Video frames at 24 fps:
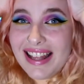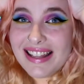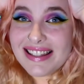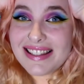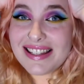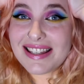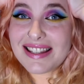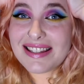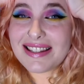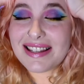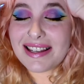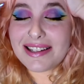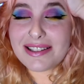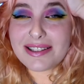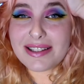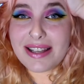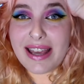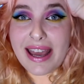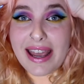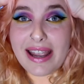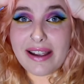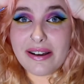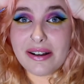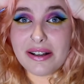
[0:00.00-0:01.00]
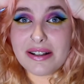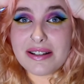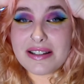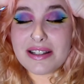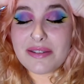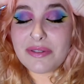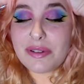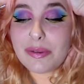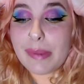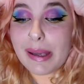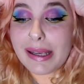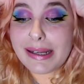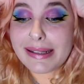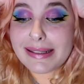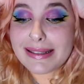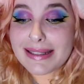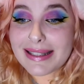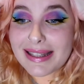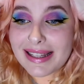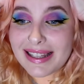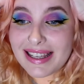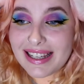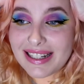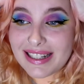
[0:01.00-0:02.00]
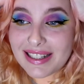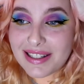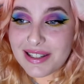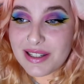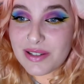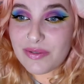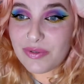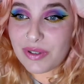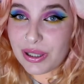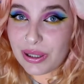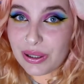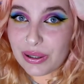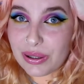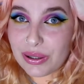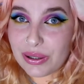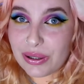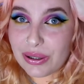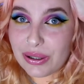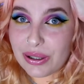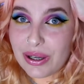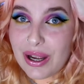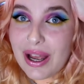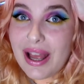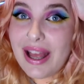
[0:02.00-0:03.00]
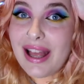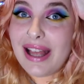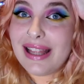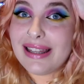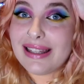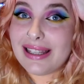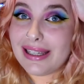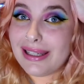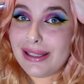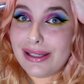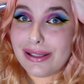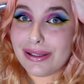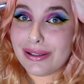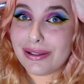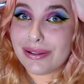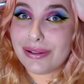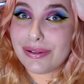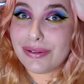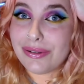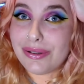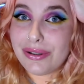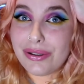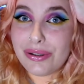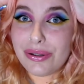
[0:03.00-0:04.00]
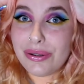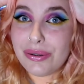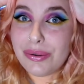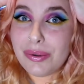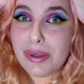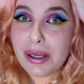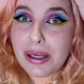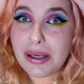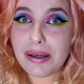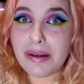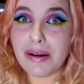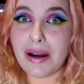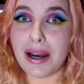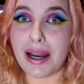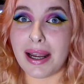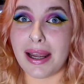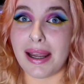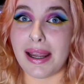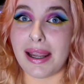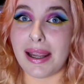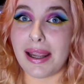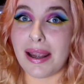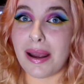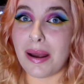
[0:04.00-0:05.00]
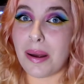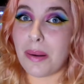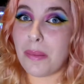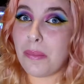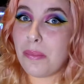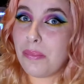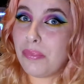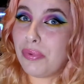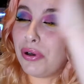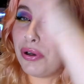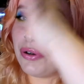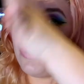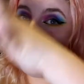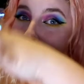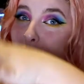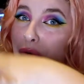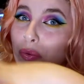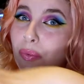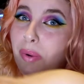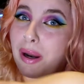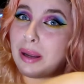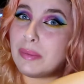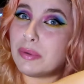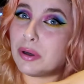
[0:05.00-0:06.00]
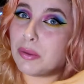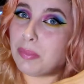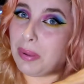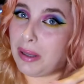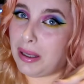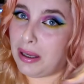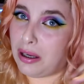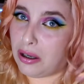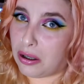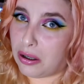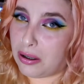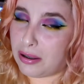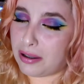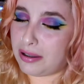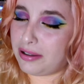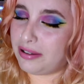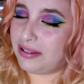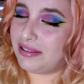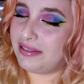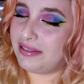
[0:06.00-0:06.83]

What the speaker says: this is such chaos. If you made it to the end of this video, thank you. You are a beautiful rainbow peacock.